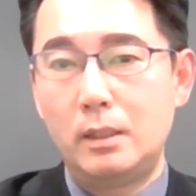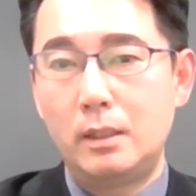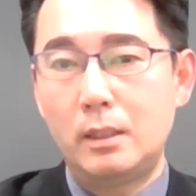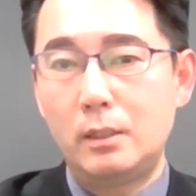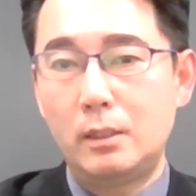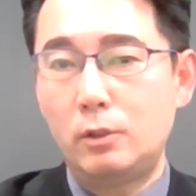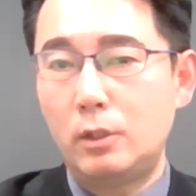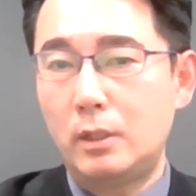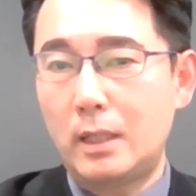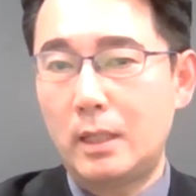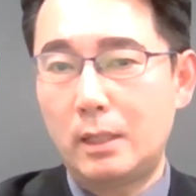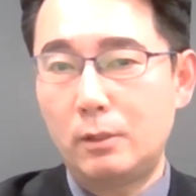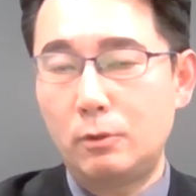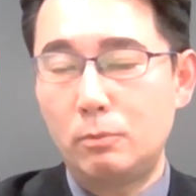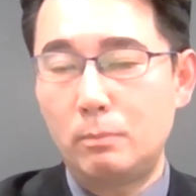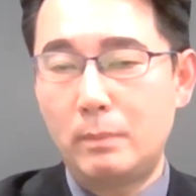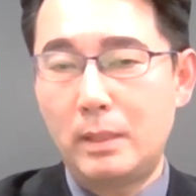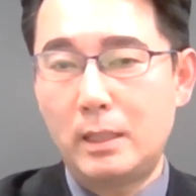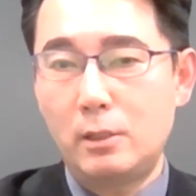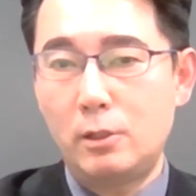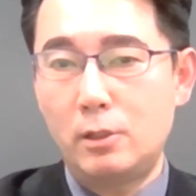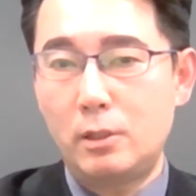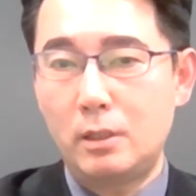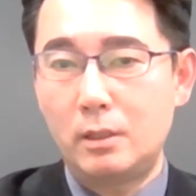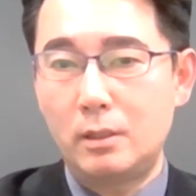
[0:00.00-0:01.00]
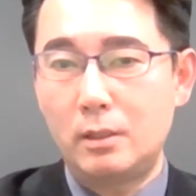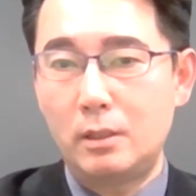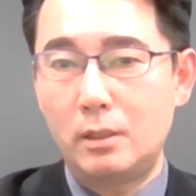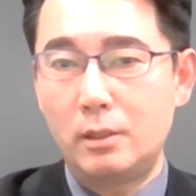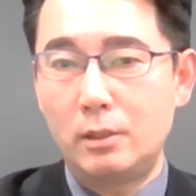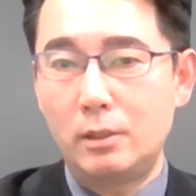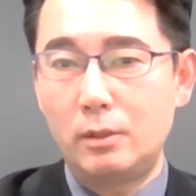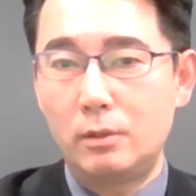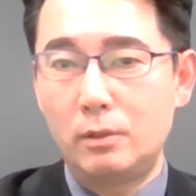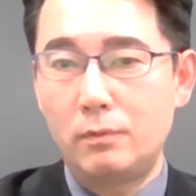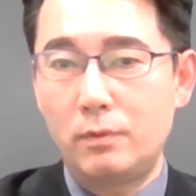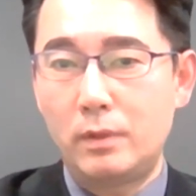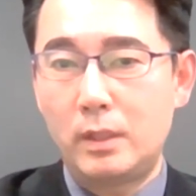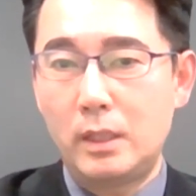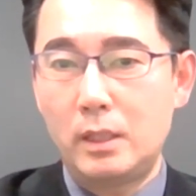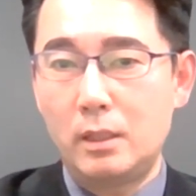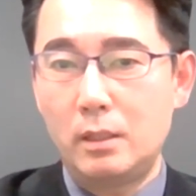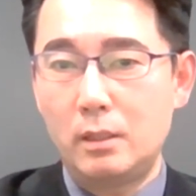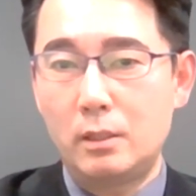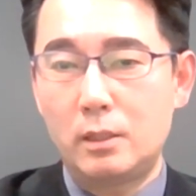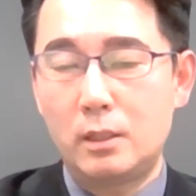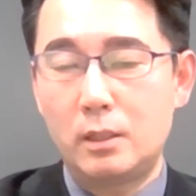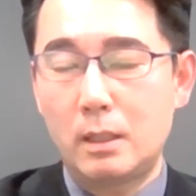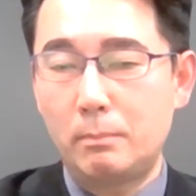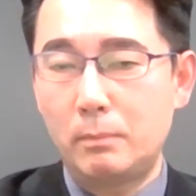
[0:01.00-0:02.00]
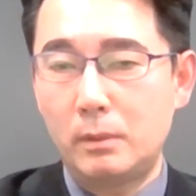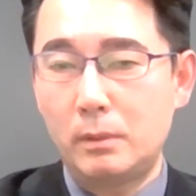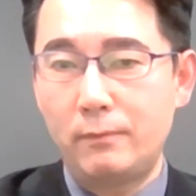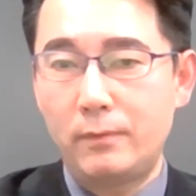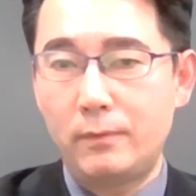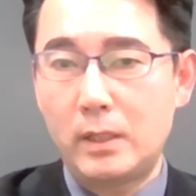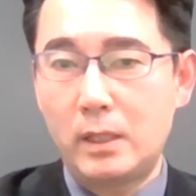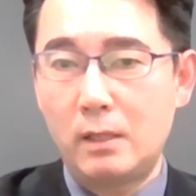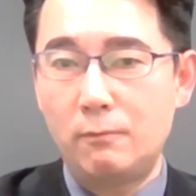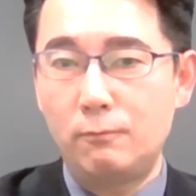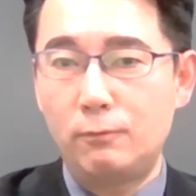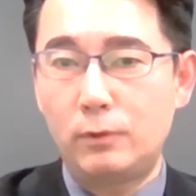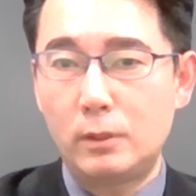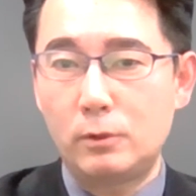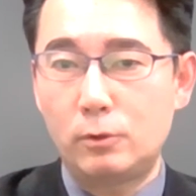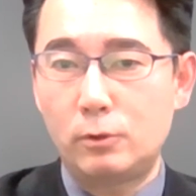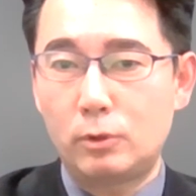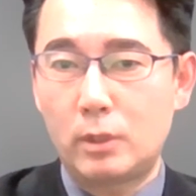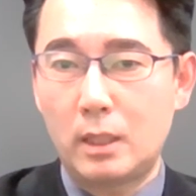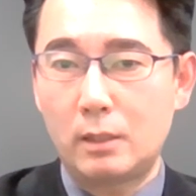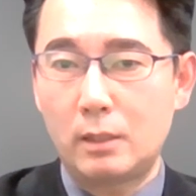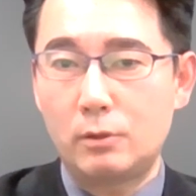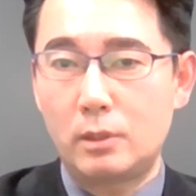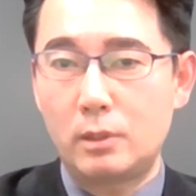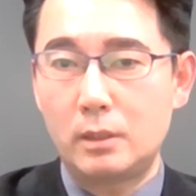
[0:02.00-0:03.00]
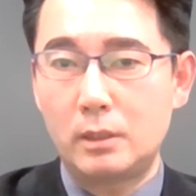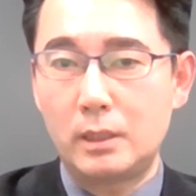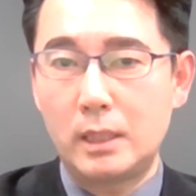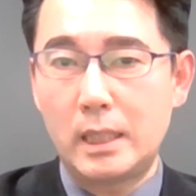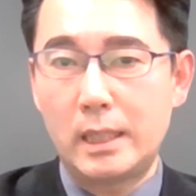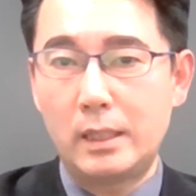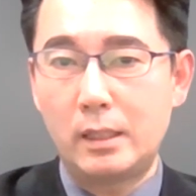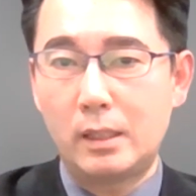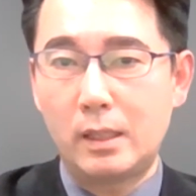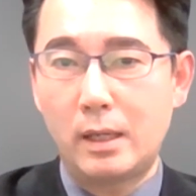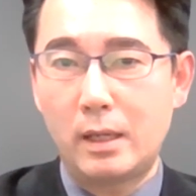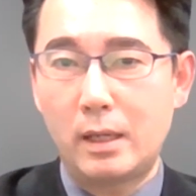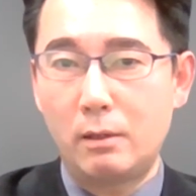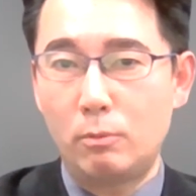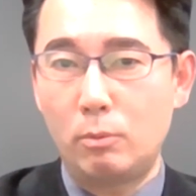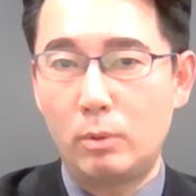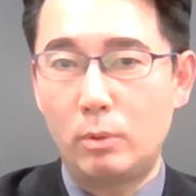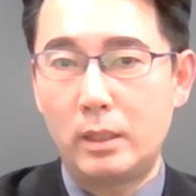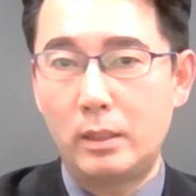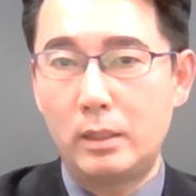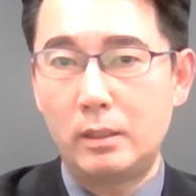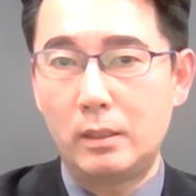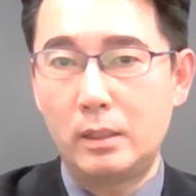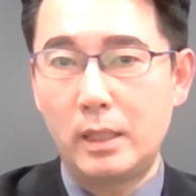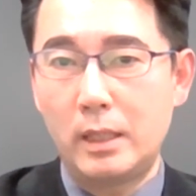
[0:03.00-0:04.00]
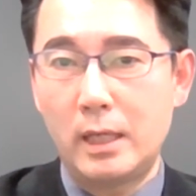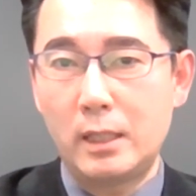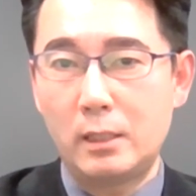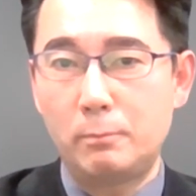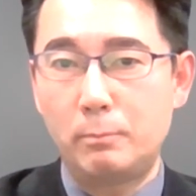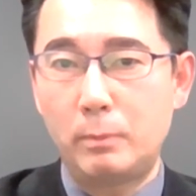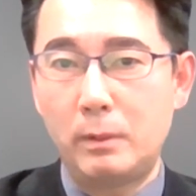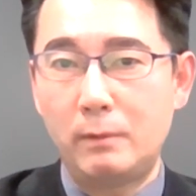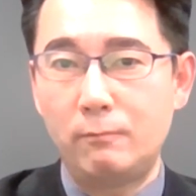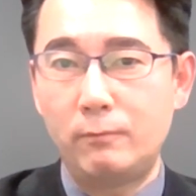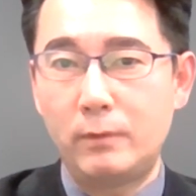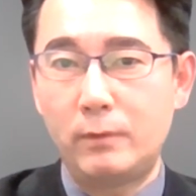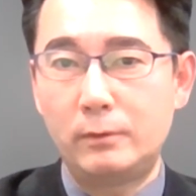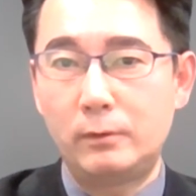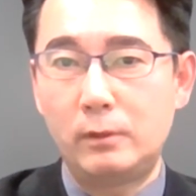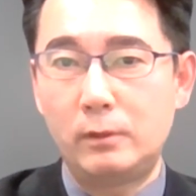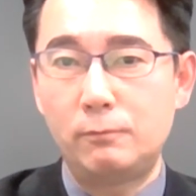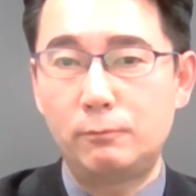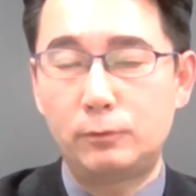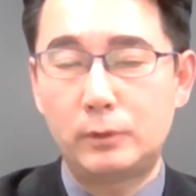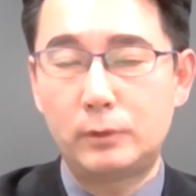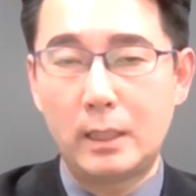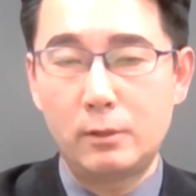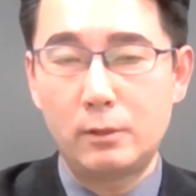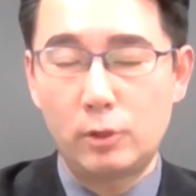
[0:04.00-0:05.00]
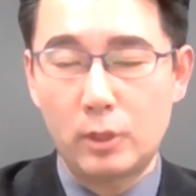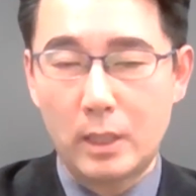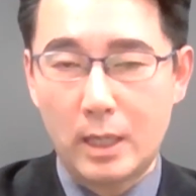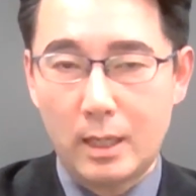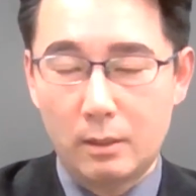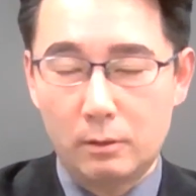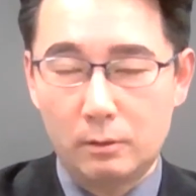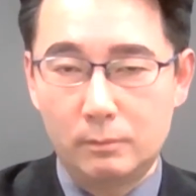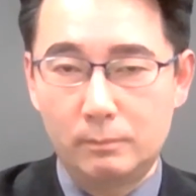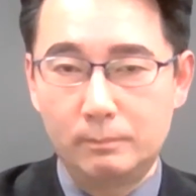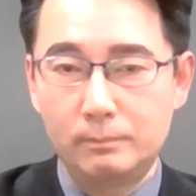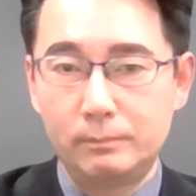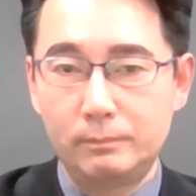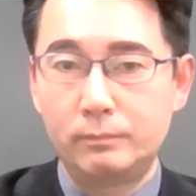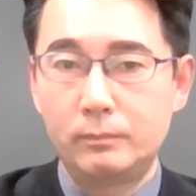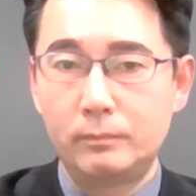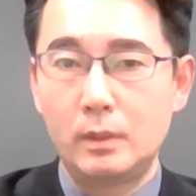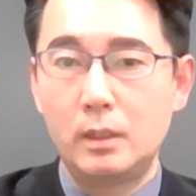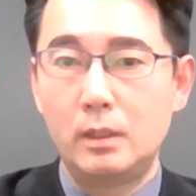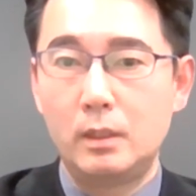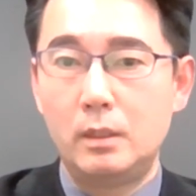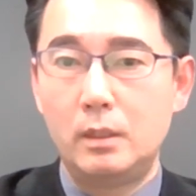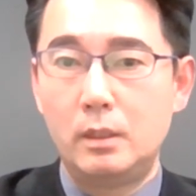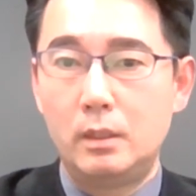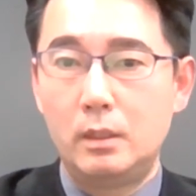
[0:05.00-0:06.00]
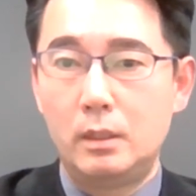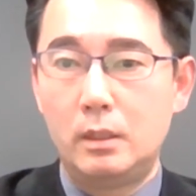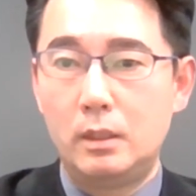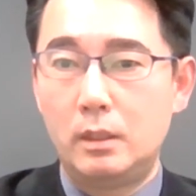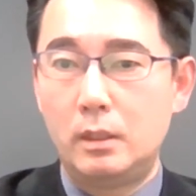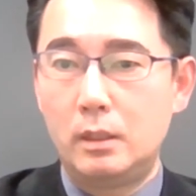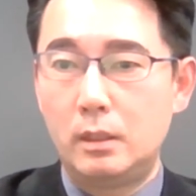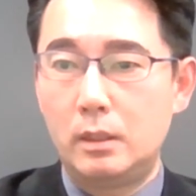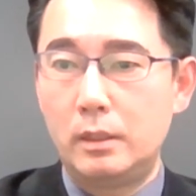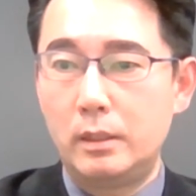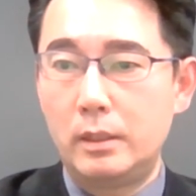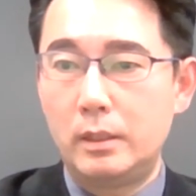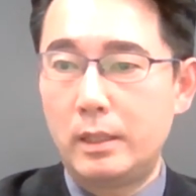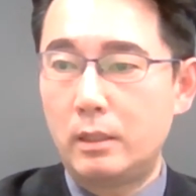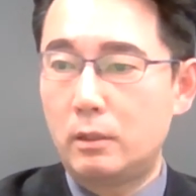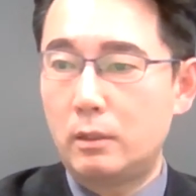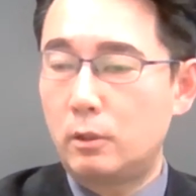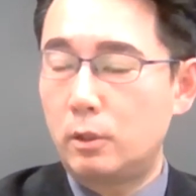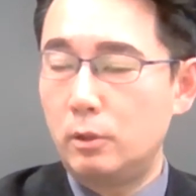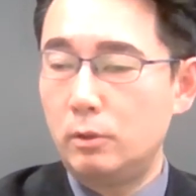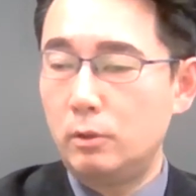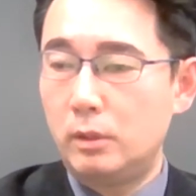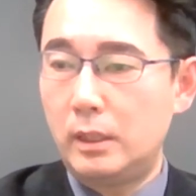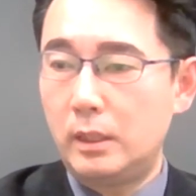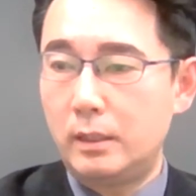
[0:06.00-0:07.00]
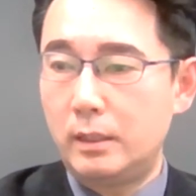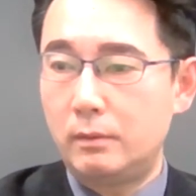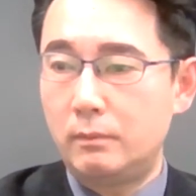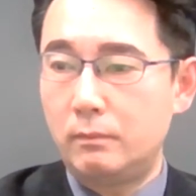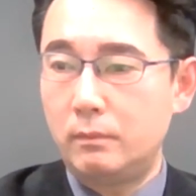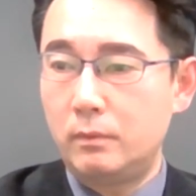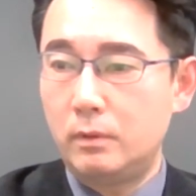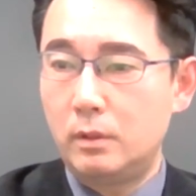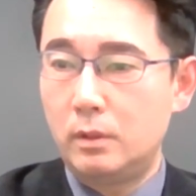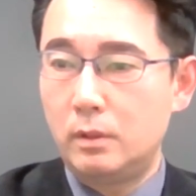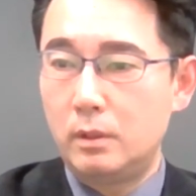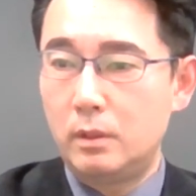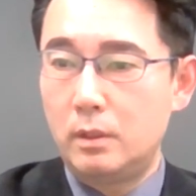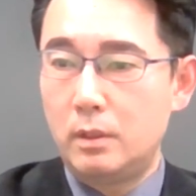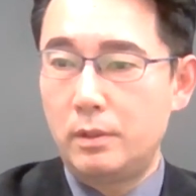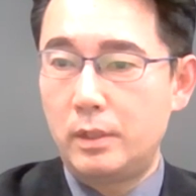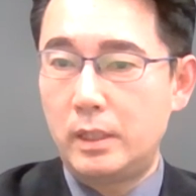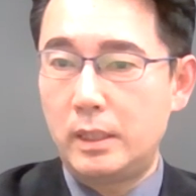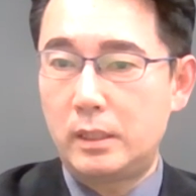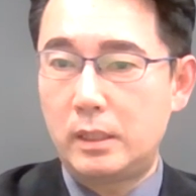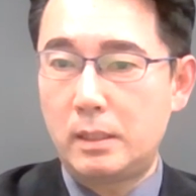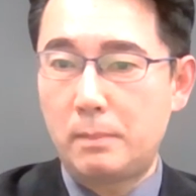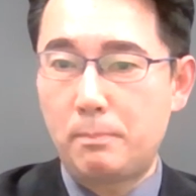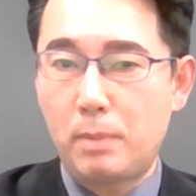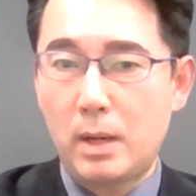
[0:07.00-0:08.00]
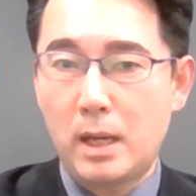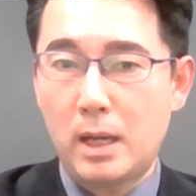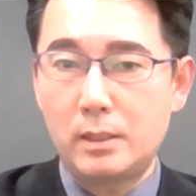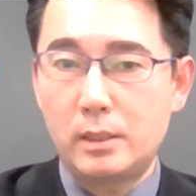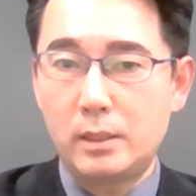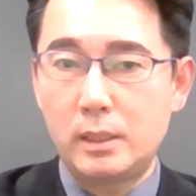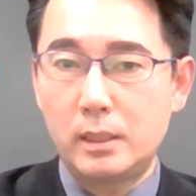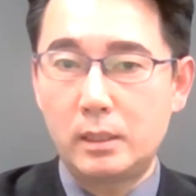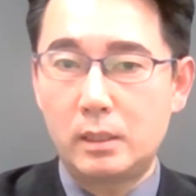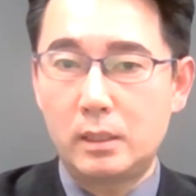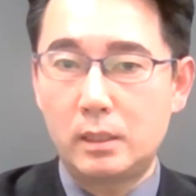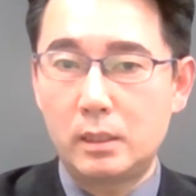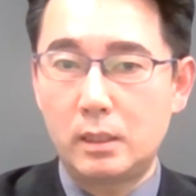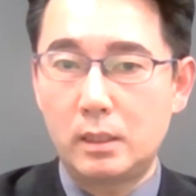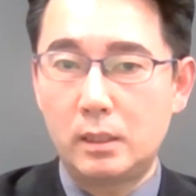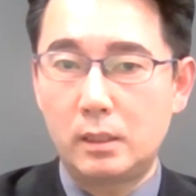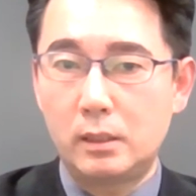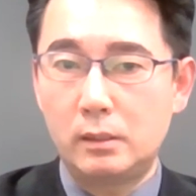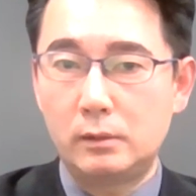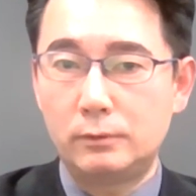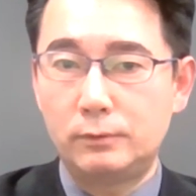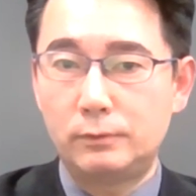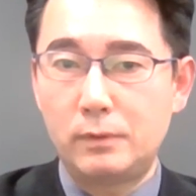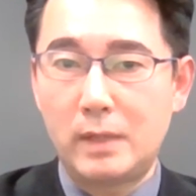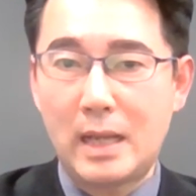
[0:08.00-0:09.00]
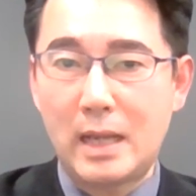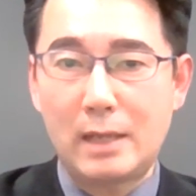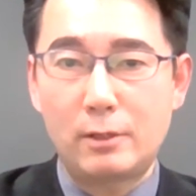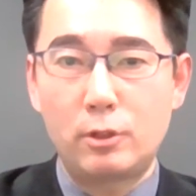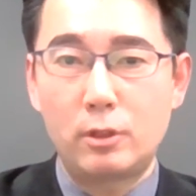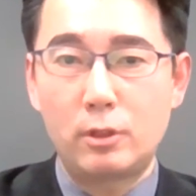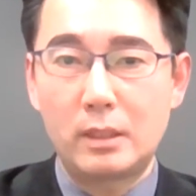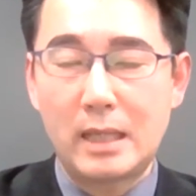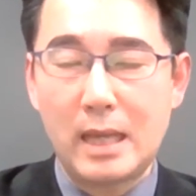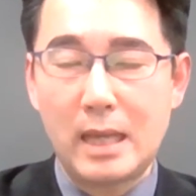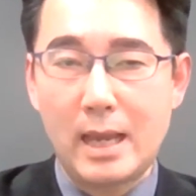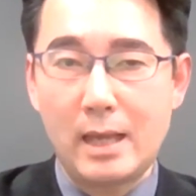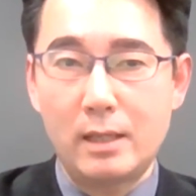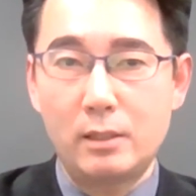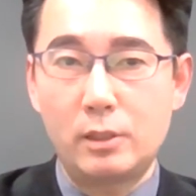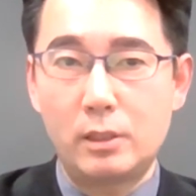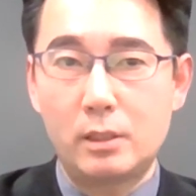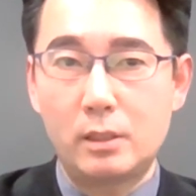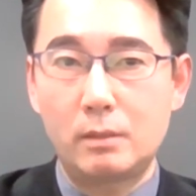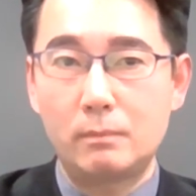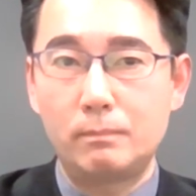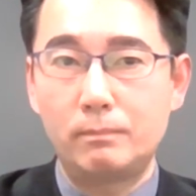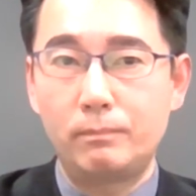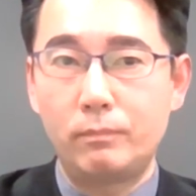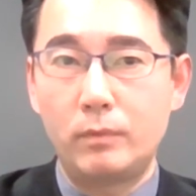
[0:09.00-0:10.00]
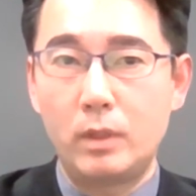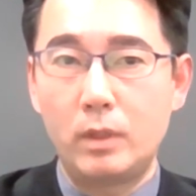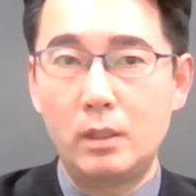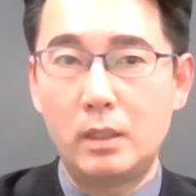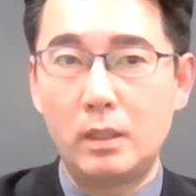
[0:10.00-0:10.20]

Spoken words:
Not to mention, some of the infrastructure in Taiwan has been very fragile, including the deposit of natural gas.